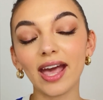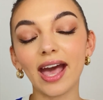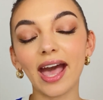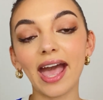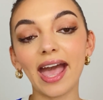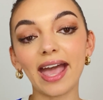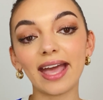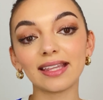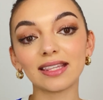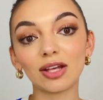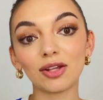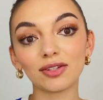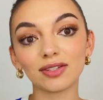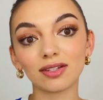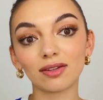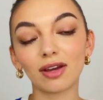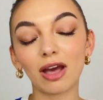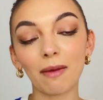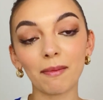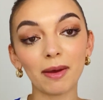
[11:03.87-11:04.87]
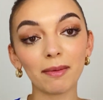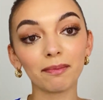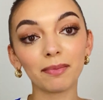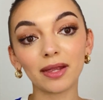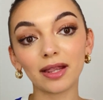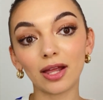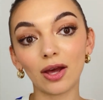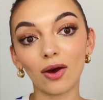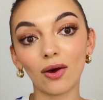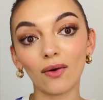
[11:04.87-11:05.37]
and also comment
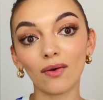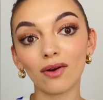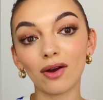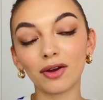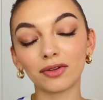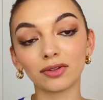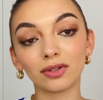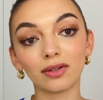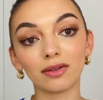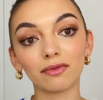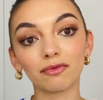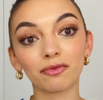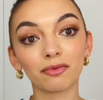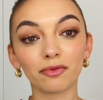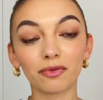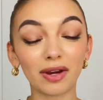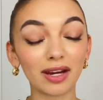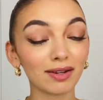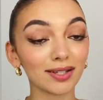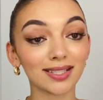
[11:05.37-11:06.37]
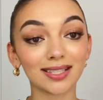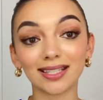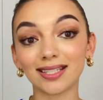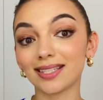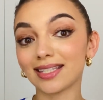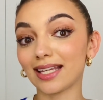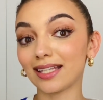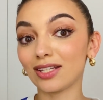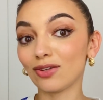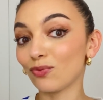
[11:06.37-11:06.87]
below on fragrances
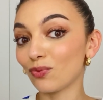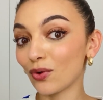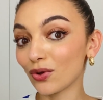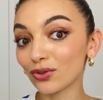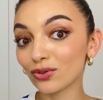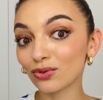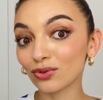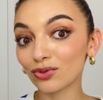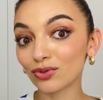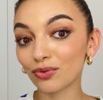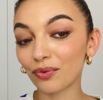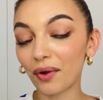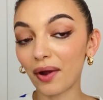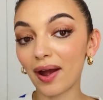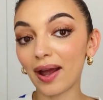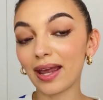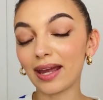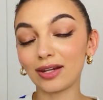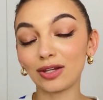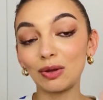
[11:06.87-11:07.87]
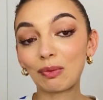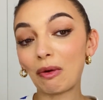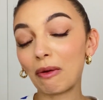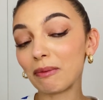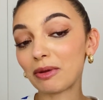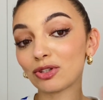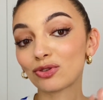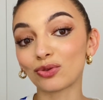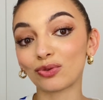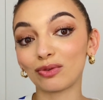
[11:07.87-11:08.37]
that you want to try and you want
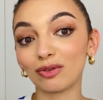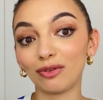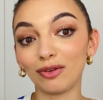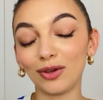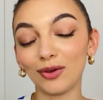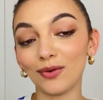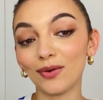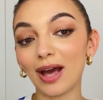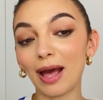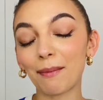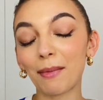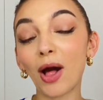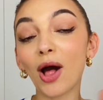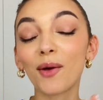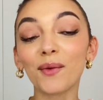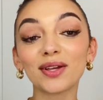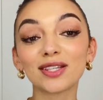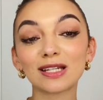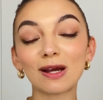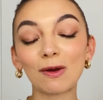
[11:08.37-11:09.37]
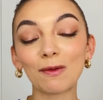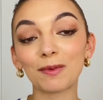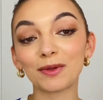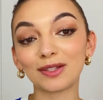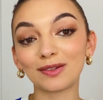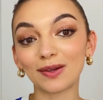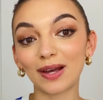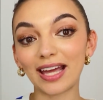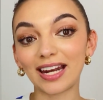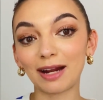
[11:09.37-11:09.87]
me to review. I'm always open to
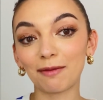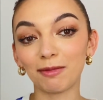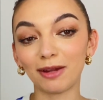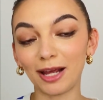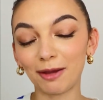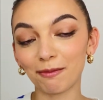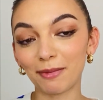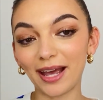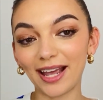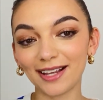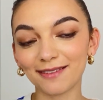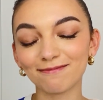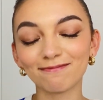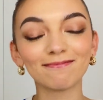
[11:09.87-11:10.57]
get a blind buy.